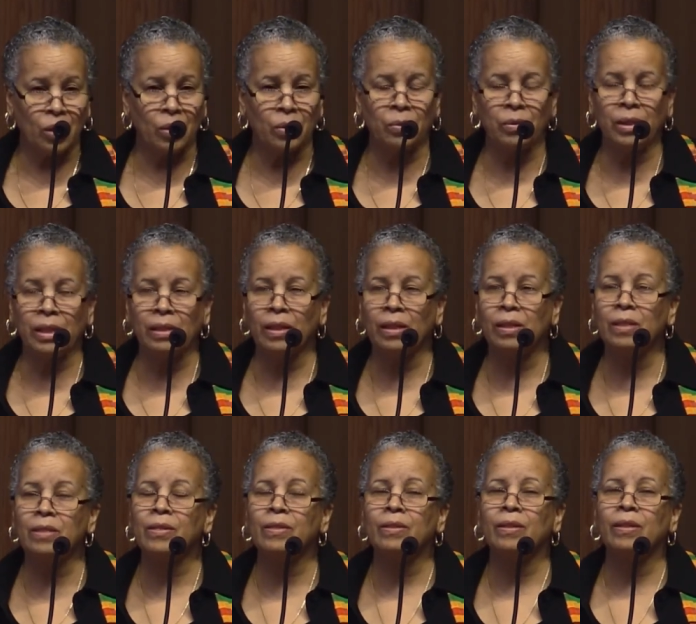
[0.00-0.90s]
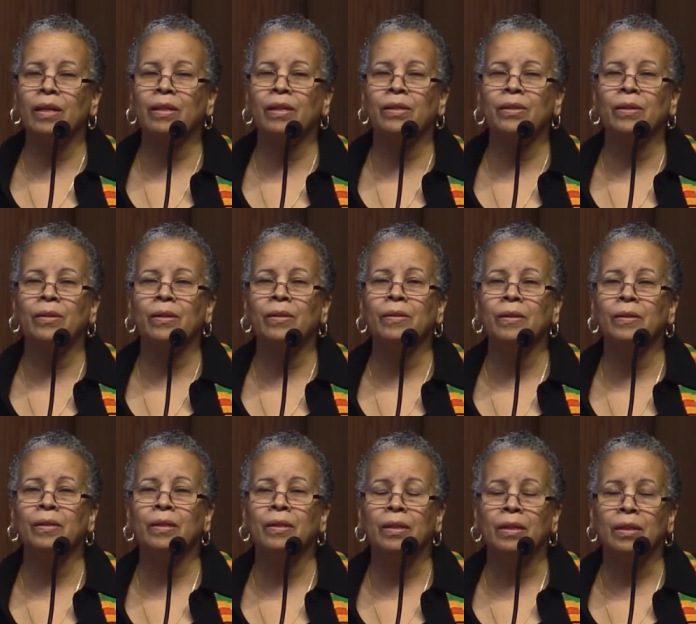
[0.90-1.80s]
Three days later,
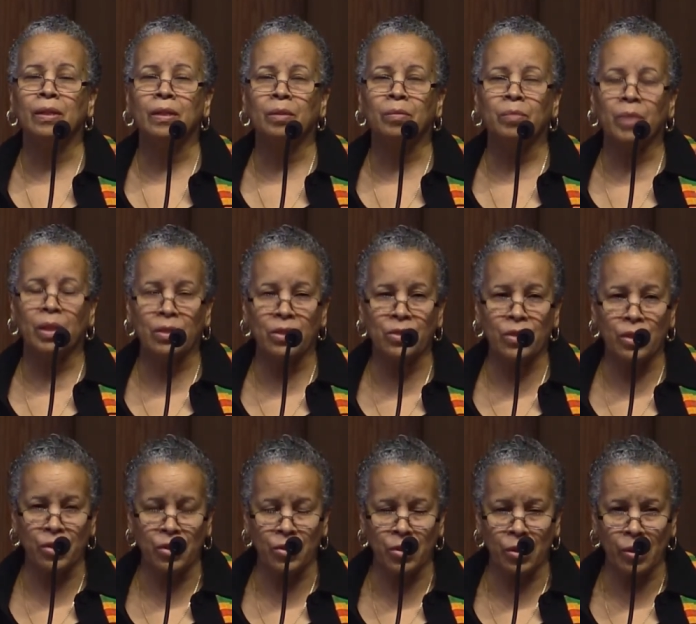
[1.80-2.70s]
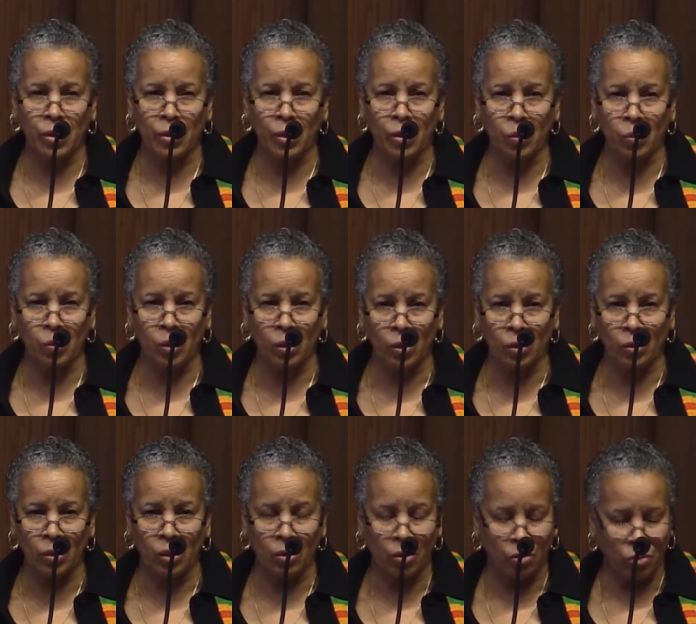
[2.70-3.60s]
my sister
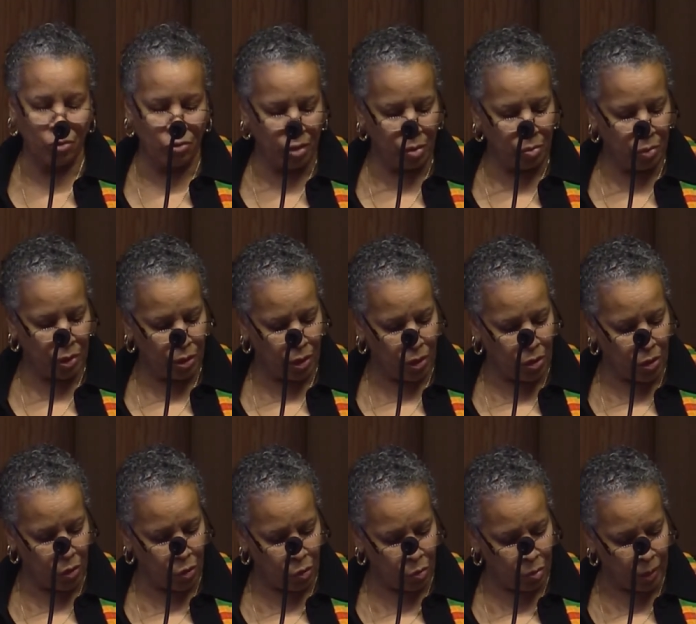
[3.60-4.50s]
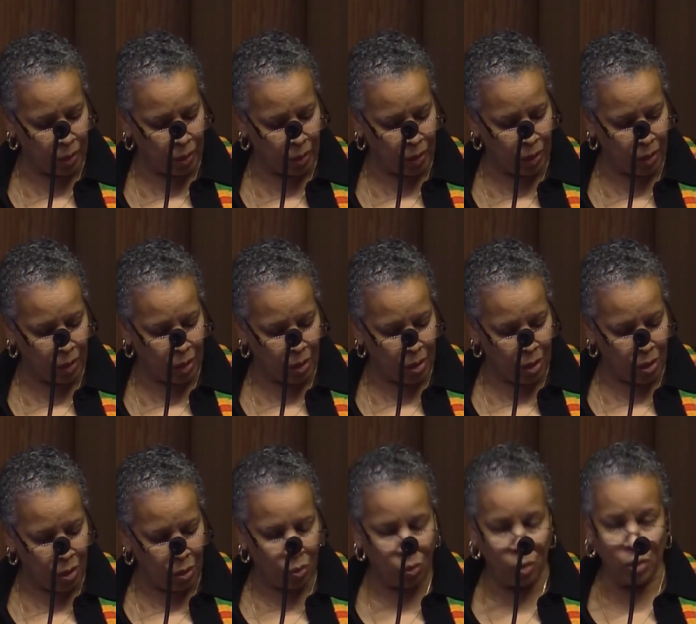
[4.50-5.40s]
awoke from the coma
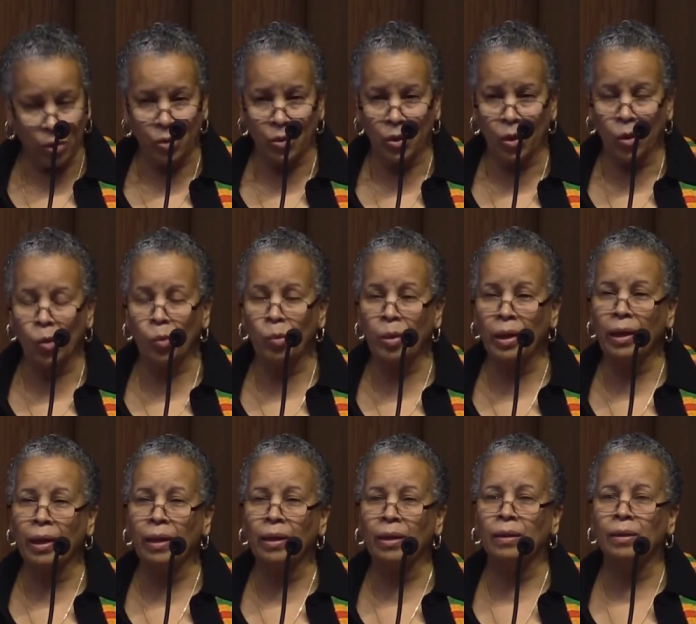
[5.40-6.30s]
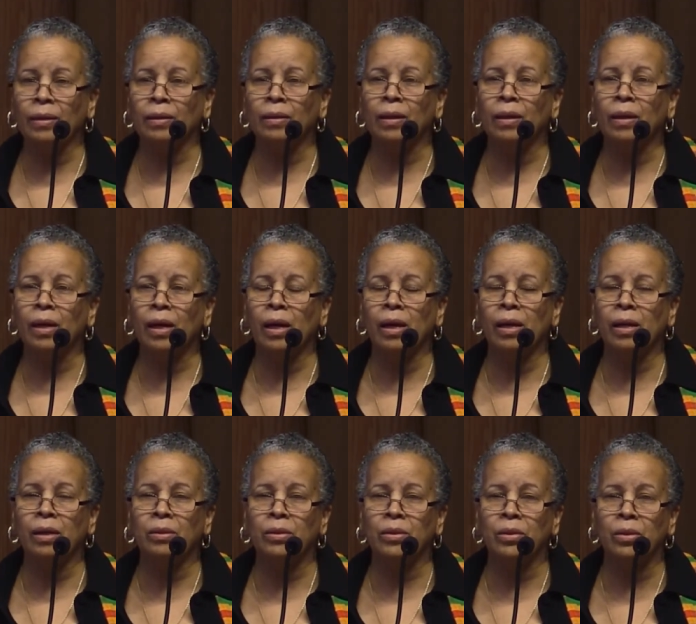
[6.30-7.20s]
with no pain
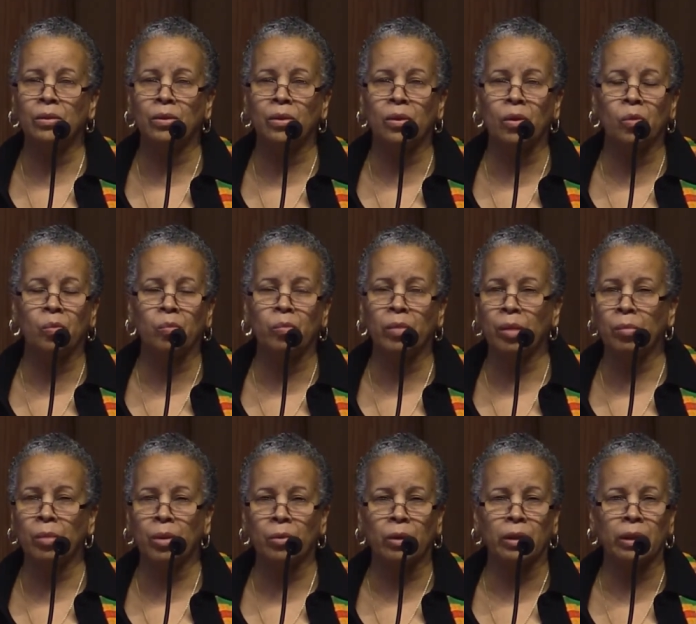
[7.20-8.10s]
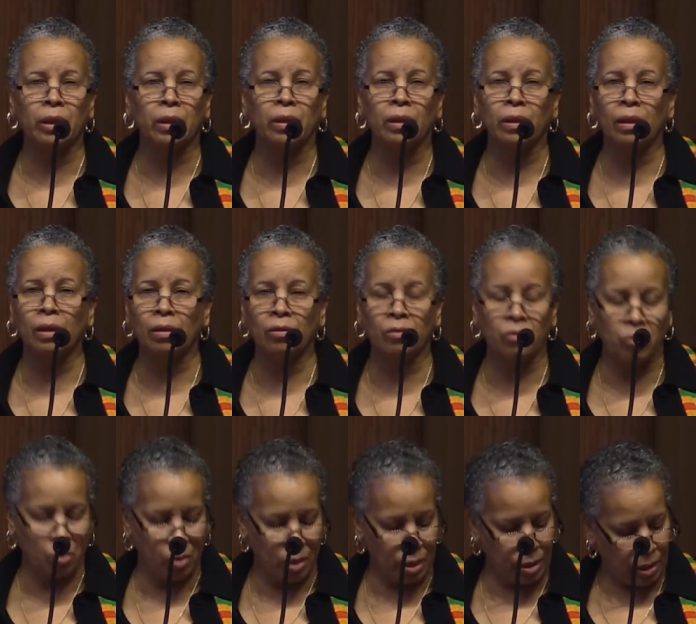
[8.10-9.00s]
and no memory of
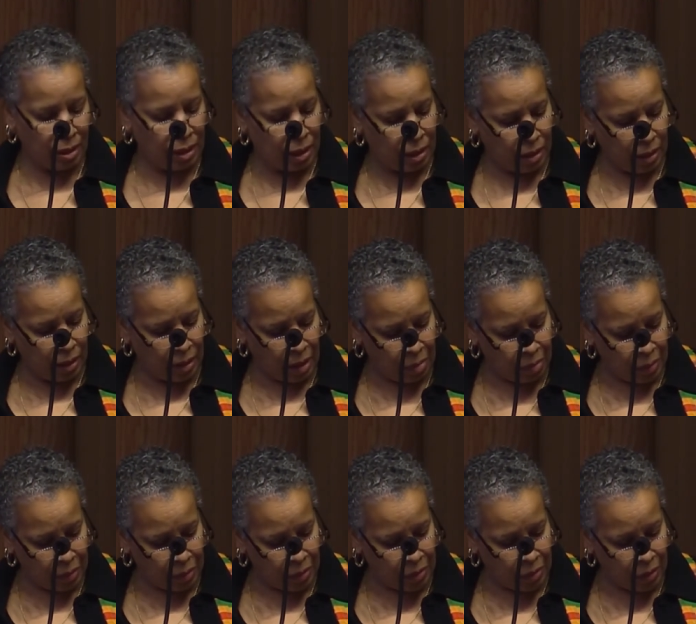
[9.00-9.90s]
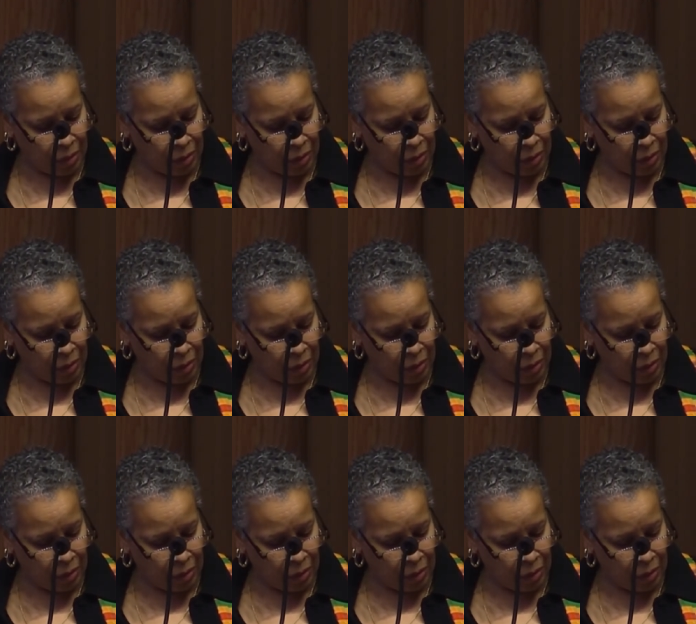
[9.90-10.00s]
what had happened.